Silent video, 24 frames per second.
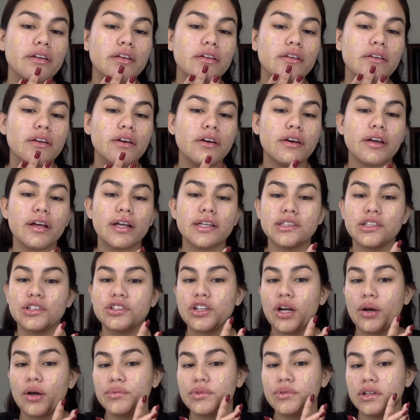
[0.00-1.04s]
You know, it gets the
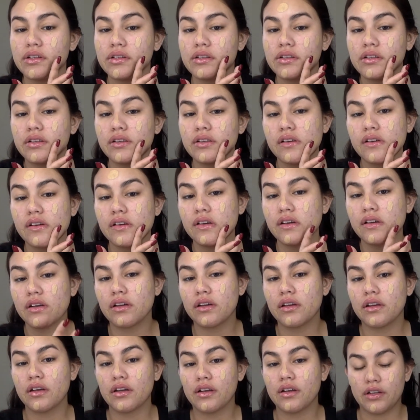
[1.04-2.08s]
job done.
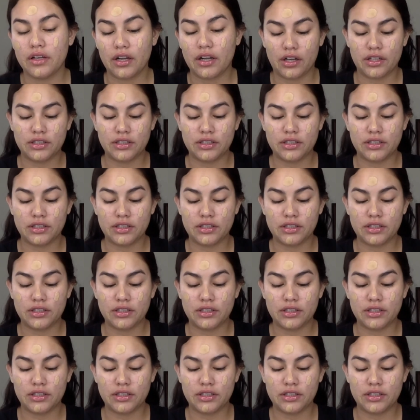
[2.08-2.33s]
Now,